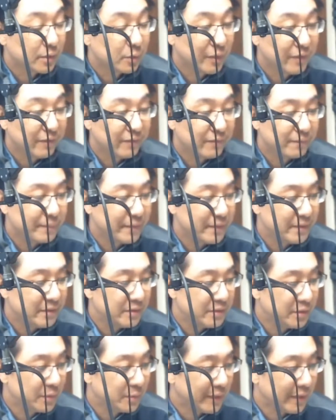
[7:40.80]
So we've
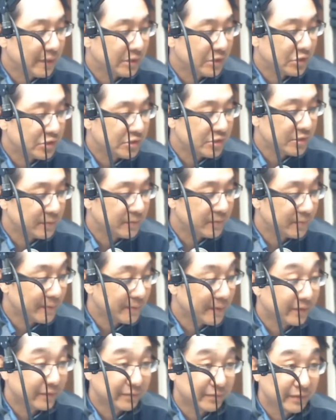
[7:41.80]
been doing internships for
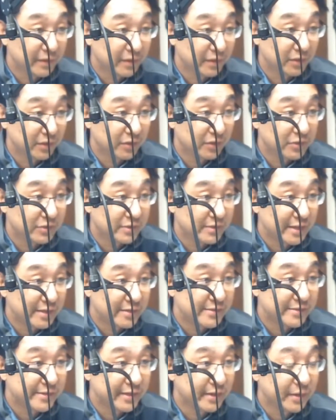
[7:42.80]
about 3 years,
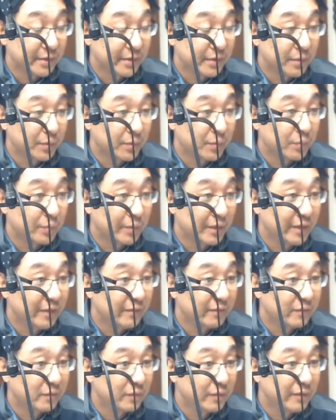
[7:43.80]
and so
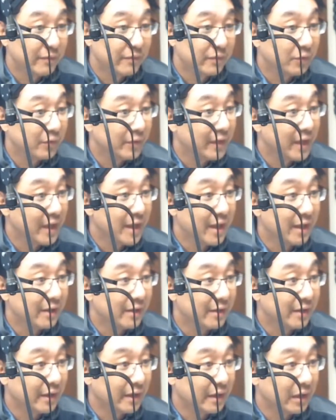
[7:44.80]
we've only
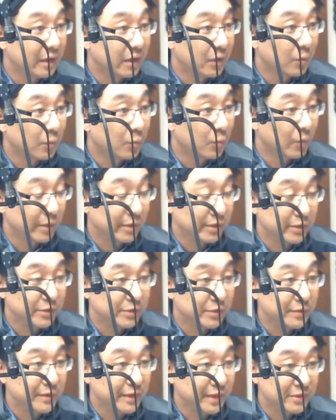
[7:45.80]
had 1 or
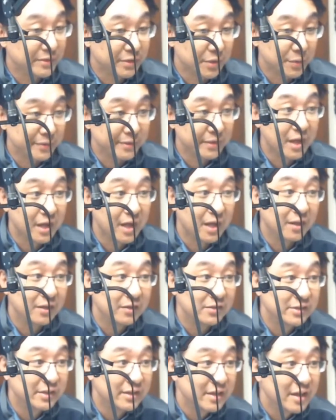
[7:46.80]
2 kids go into
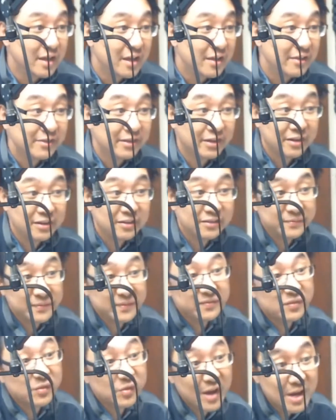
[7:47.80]
college. None of
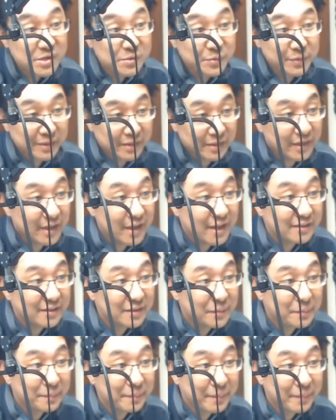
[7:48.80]
them have graduated yet,